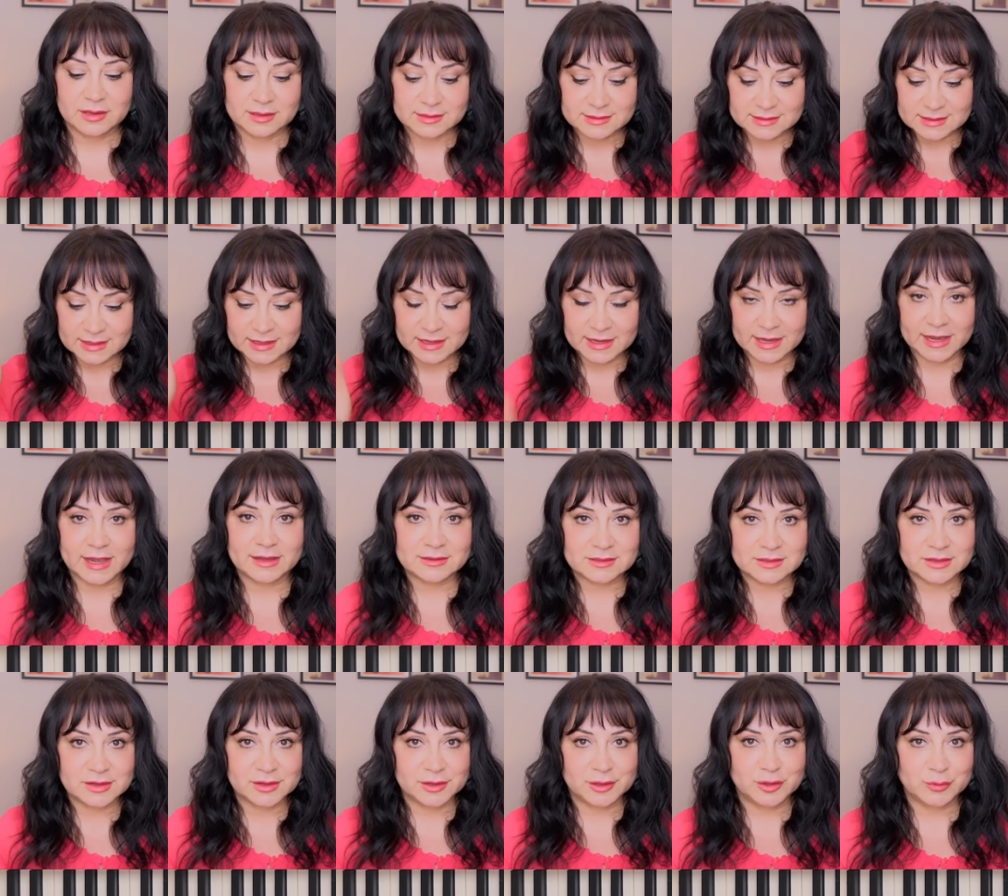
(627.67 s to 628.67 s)
to get
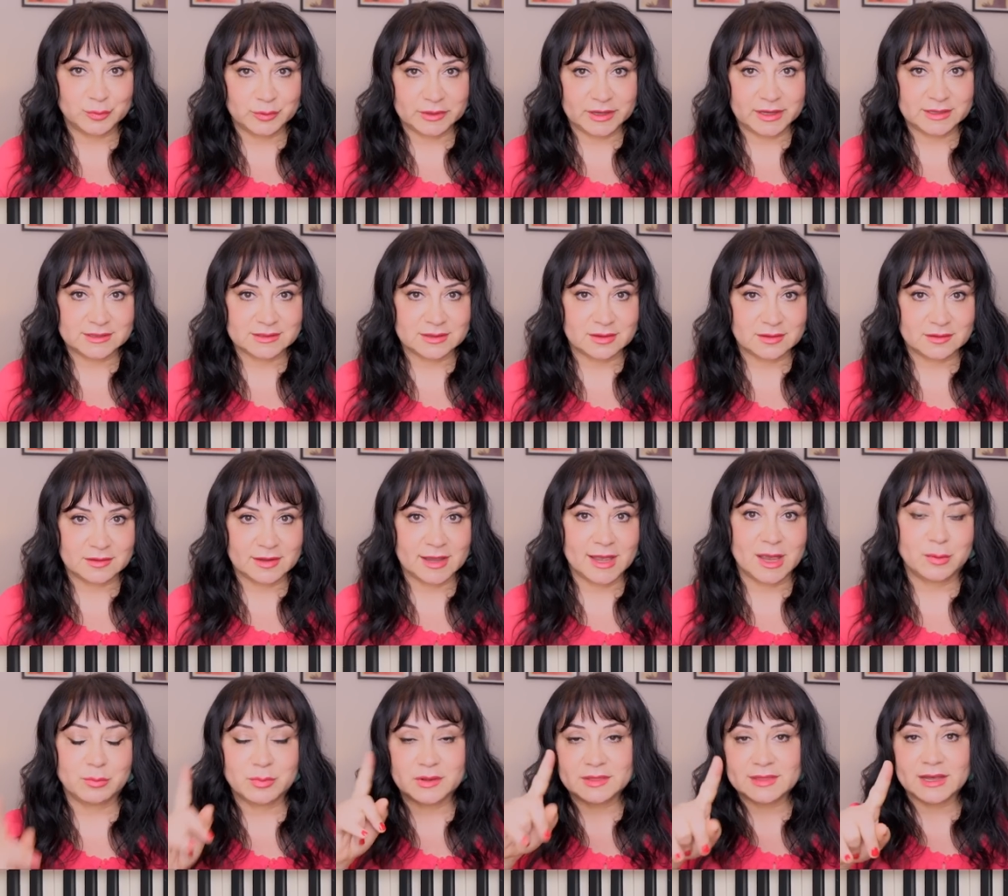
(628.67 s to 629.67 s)
to your new place on
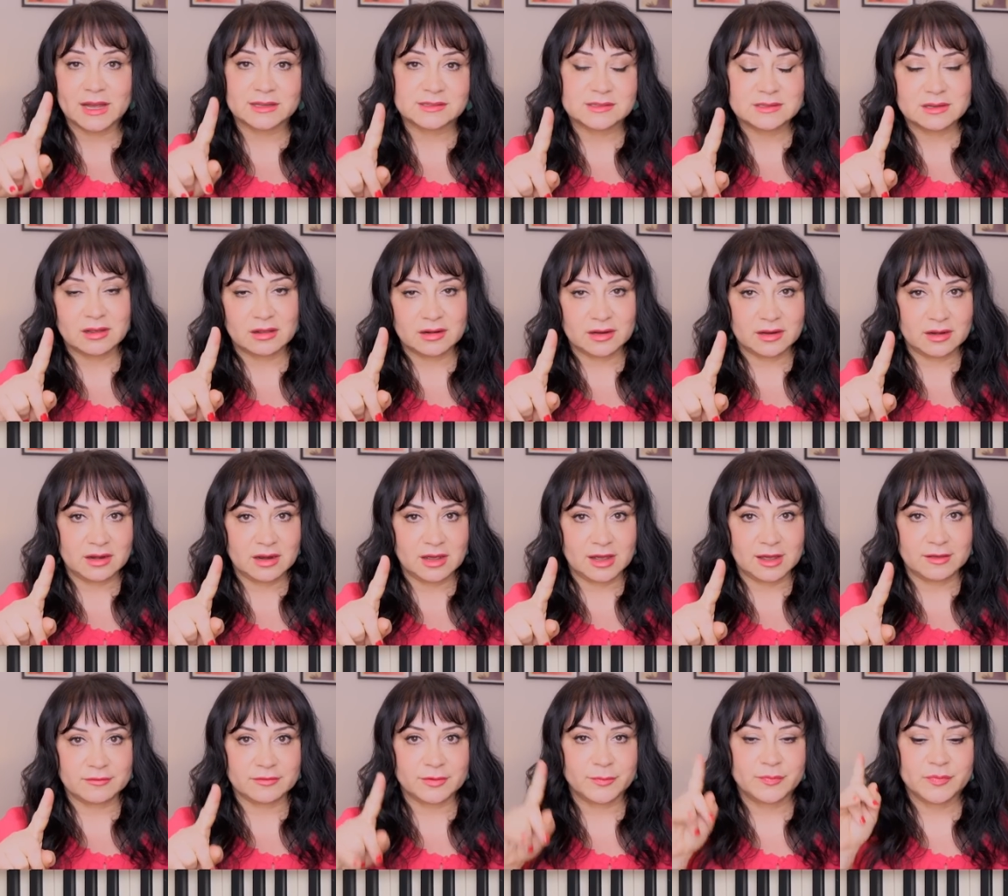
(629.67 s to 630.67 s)
time, but that's not
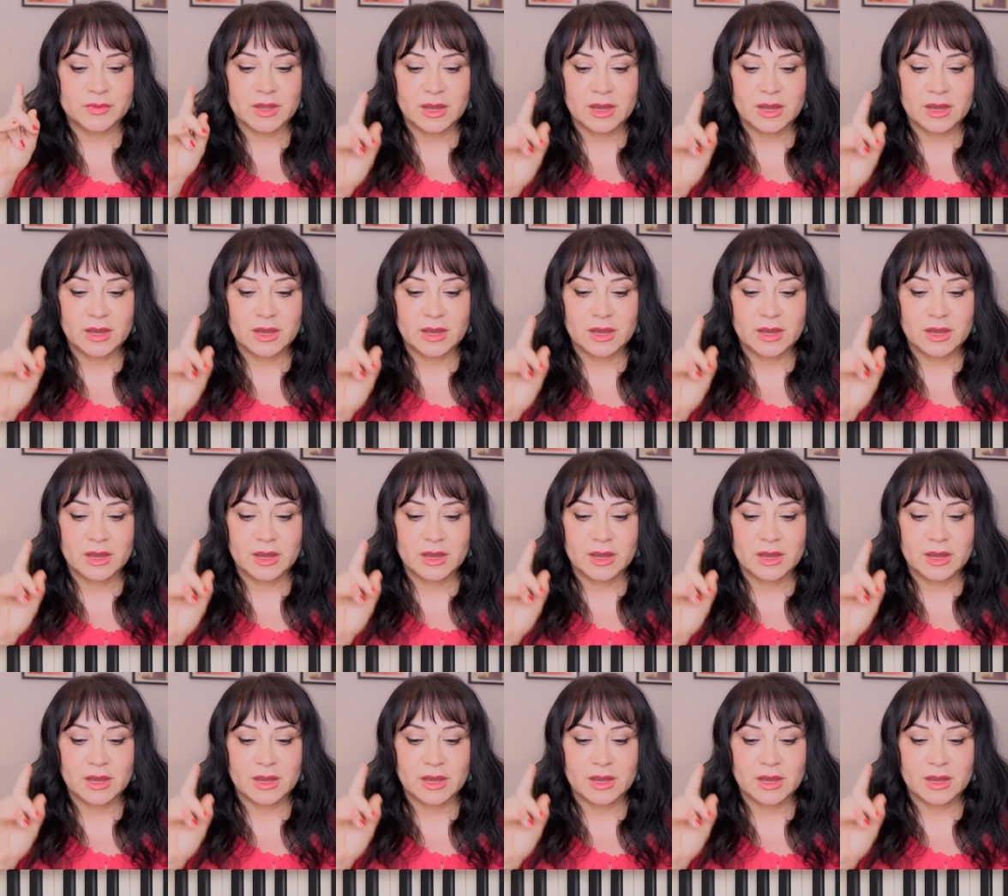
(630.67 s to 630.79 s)
enough.